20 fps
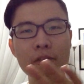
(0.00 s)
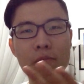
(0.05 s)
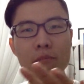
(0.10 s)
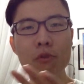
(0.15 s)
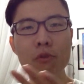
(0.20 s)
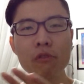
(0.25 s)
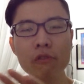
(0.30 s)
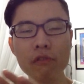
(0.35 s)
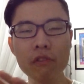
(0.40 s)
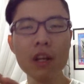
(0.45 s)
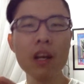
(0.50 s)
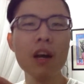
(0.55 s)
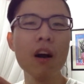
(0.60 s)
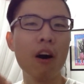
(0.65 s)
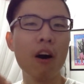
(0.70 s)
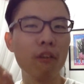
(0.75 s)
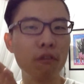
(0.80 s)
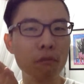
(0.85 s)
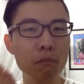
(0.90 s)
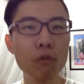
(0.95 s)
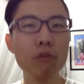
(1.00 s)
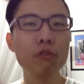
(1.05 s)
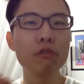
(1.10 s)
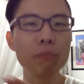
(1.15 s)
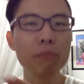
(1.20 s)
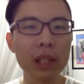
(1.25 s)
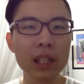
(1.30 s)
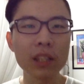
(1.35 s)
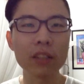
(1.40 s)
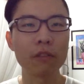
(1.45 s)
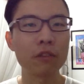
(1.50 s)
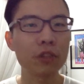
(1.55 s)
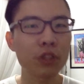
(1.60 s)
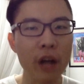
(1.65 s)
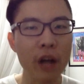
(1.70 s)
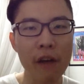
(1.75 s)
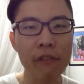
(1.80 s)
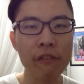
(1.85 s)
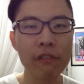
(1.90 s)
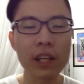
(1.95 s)
of move of movement of
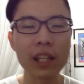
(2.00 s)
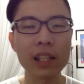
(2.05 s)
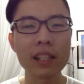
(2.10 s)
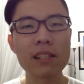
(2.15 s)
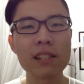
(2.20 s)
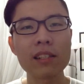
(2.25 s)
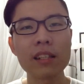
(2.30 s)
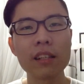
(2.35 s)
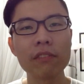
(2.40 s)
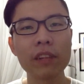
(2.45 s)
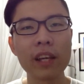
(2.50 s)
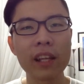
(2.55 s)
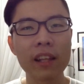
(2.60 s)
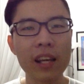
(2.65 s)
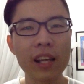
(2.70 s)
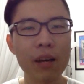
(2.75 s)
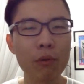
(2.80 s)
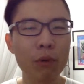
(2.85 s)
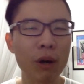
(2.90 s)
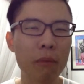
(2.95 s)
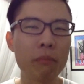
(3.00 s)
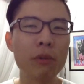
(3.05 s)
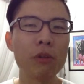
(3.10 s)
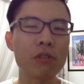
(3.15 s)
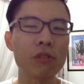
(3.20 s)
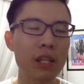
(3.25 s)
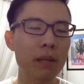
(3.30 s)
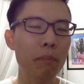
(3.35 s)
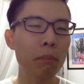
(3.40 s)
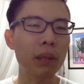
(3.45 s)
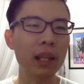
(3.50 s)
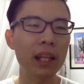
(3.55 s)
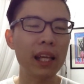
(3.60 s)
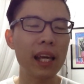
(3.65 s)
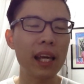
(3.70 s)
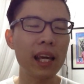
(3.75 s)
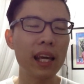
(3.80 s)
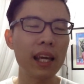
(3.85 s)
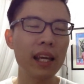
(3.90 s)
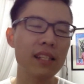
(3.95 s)
traffic and stuff like that while music
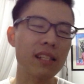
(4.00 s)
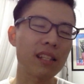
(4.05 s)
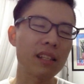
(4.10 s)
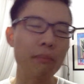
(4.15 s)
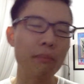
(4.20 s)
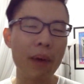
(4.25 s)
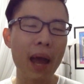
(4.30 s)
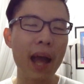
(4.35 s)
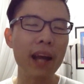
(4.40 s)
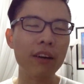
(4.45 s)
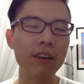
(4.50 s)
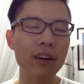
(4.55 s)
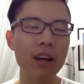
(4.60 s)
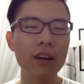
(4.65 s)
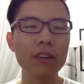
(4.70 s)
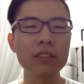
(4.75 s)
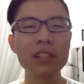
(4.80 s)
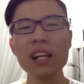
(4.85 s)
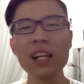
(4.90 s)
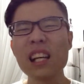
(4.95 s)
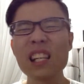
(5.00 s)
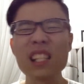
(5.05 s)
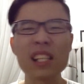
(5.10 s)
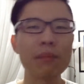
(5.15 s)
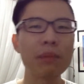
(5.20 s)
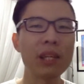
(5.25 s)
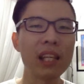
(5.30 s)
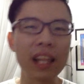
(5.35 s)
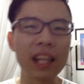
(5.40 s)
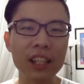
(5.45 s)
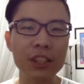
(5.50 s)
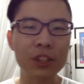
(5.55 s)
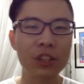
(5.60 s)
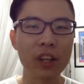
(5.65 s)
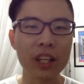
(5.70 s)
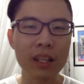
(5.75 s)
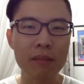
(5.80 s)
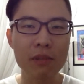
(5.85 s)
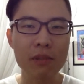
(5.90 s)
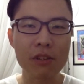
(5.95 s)
plays in the background some
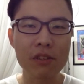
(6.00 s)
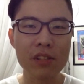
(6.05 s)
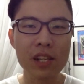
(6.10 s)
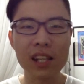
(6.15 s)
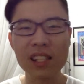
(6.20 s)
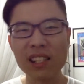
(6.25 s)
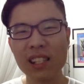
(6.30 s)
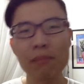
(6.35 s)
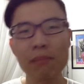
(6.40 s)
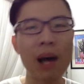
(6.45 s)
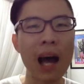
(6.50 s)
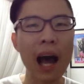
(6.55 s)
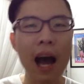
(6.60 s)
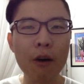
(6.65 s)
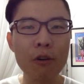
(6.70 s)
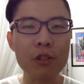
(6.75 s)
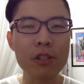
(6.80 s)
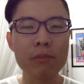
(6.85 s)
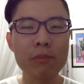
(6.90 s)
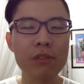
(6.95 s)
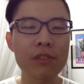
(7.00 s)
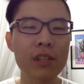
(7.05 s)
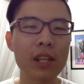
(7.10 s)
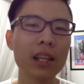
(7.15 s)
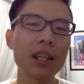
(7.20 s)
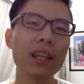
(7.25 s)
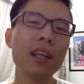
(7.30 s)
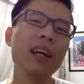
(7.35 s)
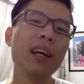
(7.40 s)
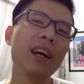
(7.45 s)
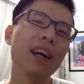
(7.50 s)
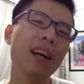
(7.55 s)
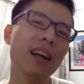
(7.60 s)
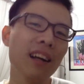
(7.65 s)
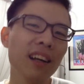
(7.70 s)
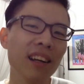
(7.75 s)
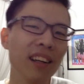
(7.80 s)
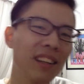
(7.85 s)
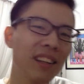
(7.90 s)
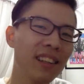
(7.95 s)
electronic music some house music
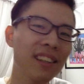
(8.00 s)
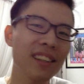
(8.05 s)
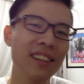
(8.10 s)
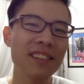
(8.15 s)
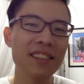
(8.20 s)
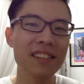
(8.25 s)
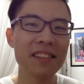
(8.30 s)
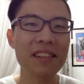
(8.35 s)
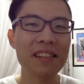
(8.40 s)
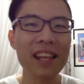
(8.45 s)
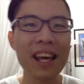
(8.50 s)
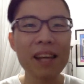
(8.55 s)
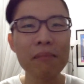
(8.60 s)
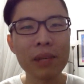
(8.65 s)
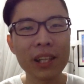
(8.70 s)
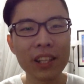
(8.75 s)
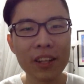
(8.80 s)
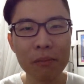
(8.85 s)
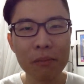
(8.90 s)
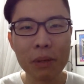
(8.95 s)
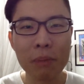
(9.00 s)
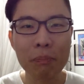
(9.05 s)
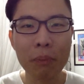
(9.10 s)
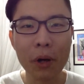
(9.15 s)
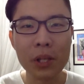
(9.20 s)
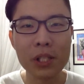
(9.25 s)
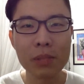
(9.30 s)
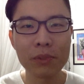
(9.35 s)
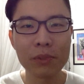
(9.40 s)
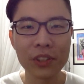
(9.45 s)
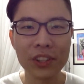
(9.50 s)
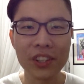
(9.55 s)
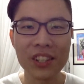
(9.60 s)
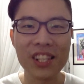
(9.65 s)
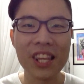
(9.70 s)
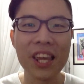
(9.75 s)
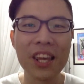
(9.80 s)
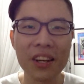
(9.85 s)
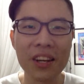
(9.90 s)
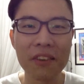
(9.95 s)
uh, that may not be possible
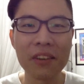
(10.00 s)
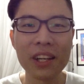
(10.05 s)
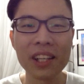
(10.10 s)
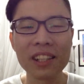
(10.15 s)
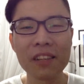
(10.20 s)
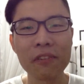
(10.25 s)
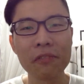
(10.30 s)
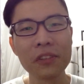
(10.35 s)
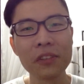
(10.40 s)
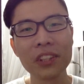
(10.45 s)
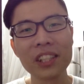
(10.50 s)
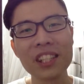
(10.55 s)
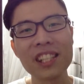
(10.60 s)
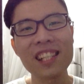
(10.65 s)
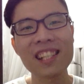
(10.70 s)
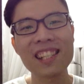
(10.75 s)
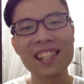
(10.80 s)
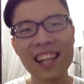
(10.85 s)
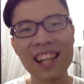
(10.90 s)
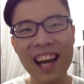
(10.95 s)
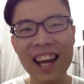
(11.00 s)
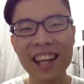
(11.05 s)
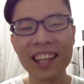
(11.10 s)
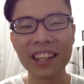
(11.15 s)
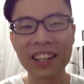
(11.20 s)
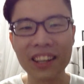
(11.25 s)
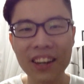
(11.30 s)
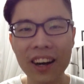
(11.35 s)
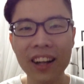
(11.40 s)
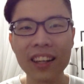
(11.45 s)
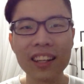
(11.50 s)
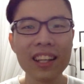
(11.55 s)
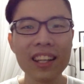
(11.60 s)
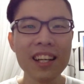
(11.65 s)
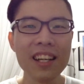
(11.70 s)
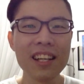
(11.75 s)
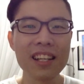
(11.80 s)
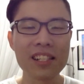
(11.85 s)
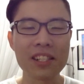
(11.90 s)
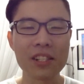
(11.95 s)
considering the footages that I got
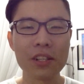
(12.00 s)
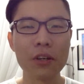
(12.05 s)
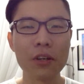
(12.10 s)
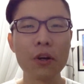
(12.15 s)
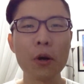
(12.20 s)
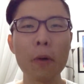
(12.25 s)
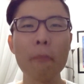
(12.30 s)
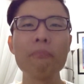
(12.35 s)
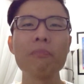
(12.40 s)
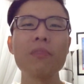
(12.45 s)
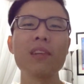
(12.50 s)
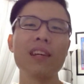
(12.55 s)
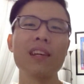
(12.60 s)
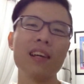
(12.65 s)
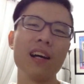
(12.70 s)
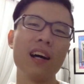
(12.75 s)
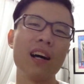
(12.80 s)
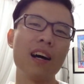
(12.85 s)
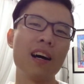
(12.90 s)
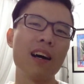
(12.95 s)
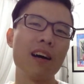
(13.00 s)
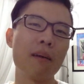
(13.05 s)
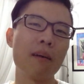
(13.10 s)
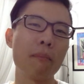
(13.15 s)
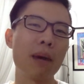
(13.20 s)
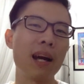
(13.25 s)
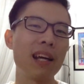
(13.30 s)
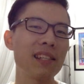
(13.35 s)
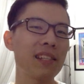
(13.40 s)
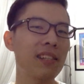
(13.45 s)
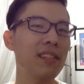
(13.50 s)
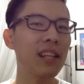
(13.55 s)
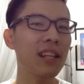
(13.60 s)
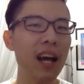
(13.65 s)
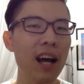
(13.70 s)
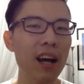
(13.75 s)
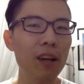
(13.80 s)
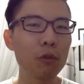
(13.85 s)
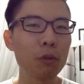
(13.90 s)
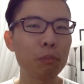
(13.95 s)
so uh, my
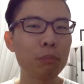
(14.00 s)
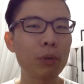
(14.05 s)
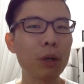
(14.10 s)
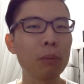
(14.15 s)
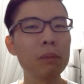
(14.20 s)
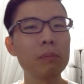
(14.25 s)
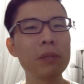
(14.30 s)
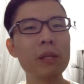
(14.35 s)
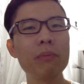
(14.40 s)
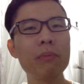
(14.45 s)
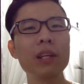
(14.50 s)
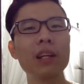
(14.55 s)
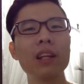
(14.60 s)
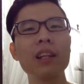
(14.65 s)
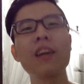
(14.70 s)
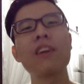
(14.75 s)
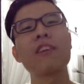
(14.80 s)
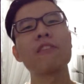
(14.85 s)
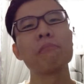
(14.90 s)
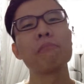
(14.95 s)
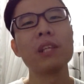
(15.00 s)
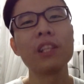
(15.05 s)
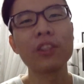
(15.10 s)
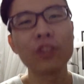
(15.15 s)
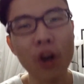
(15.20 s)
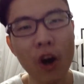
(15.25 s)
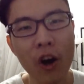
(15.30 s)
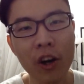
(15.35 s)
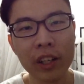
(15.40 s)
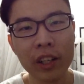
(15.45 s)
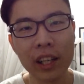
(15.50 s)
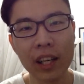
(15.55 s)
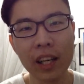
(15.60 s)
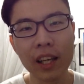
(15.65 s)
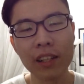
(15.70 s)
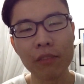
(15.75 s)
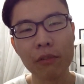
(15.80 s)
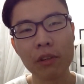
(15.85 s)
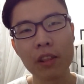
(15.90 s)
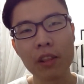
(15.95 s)
style will probably be a lot of me
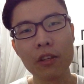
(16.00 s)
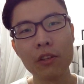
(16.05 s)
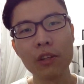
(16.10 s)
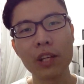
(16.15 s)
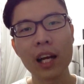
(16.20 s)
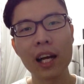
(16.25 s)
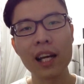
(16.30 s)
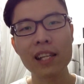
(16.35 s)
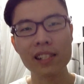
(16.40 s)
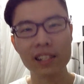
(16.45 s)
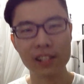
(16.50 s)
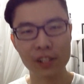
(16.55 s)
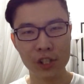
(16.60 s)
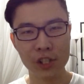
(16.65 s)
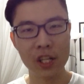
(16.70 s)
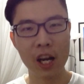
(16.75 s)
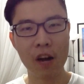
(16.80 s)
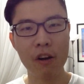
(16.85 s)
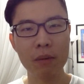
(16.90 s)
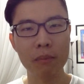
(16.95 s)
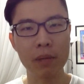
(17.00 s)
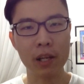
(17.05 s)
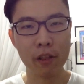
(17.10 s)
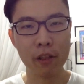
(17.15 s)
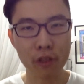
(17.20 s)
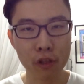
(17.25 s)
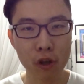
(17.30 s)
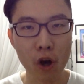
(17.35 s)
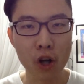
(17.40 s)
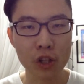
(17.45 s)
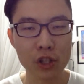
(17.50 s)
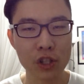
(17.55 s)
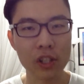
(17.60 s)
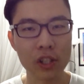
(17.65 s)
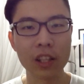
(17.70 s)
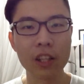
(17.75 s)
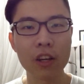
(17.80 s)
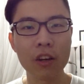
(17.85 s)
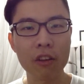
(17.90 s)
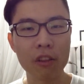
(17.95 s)
talking with you guys and sharing my thoughts
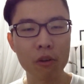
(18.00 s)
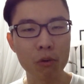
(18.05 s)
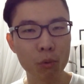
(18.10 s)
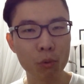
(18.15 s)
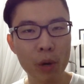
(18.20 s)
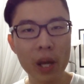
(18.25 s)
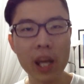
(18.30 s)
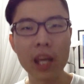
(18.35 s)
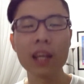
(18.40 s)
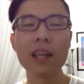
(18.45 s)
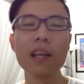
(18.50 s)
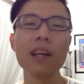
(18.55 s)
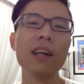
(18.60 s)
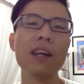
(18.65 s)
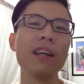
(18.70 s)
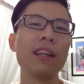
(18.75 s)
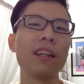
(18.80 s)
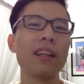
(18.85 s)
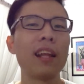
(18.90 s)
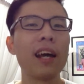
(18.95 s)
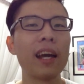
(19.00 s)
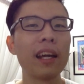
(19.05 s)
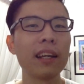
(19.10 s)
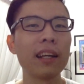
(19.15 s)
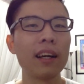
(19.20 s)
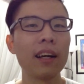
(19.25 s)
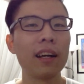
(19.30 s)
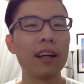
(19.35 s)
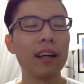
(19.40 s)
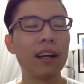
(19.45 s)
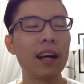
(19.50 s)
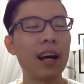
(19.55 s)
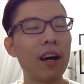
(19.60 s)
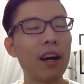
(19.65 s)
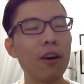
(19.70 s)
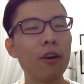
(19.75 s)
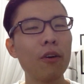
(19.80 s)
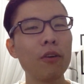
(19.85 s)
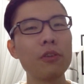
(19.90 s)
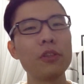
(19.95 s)
along the way like uh,
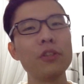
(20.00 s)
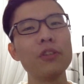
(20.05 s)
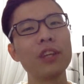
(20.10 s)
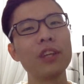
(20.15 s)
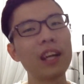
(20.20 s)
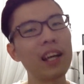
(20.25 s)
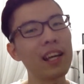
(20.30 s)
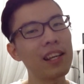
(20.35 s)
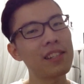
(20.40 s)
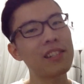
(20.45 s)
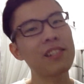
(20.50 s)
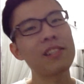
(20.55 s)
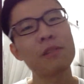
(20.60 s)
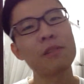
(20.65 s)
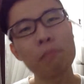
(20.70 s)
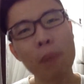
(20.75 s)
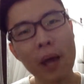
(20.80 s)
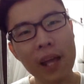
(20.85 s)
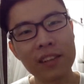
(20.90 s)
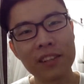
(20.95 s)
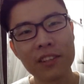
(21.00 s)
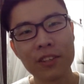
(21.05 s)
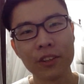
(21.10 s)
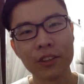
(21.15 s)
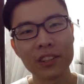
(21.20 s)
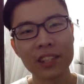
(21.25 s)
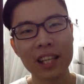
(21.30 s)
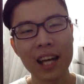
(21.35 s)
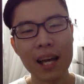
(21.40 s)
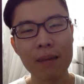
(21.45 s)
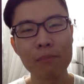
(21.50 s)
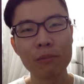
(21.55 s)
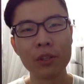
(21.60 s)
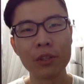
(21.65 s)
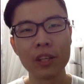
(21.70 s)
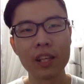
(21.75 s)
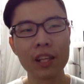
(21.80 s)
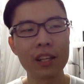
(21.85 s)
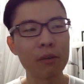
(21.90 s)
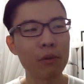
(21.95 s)
how you guys spent your time
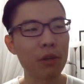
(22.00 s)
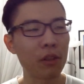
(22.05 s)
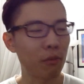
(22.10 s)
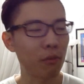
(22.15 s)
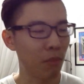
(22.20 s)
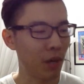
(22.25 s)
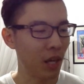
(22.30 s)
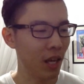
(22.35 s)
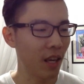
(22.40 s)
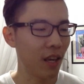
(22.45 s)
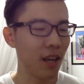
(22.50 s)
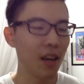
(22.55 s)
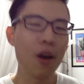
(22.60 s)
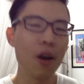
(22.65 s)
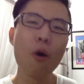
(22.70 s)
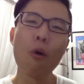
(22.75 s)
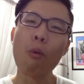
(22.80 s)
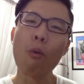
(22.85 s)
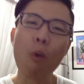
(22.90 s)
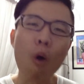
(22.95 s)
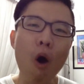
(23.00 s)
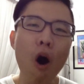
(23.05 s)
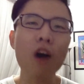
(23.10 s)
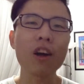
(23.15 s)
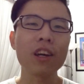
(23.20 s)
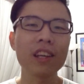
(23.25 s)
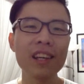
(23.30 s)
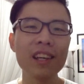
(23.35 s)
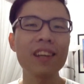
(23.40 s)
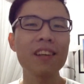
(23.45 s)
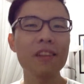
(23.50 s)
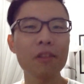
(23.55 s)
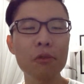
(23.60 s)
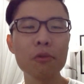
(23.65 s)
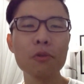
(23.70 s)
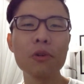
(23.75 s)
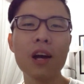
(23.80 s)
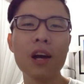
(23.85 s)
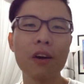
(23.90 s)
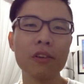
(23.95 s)
together with me walking
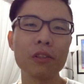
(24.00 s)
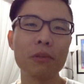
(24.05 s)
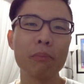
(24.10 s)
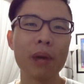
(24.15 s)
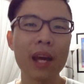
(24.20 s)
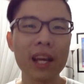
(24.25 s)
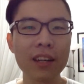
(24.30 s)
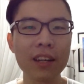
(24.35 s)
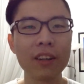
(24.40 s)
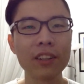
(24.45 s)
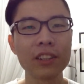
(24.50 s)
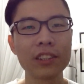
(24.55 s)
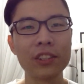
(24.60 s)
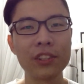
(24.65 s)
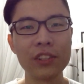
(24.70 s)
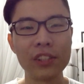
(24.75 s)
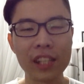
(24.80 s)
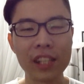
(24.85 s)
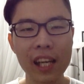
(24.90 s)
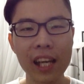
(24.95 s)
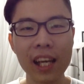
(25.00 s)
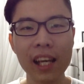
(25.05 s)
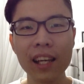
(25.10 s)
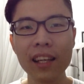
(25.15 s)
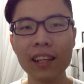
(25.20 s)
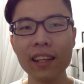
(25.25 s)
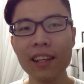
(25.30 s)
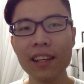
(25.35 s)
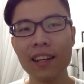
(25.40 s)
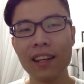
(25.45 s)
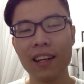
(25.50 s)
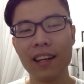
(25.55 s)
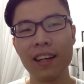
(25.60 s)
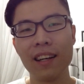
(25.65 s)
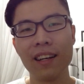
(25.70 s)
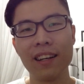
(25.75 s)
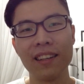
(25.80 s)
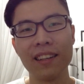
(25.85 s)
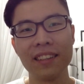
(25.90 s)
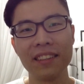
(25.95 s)
throughout Bangkok today.
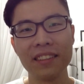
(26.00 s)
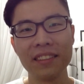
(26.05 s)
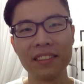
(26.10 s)
Uh,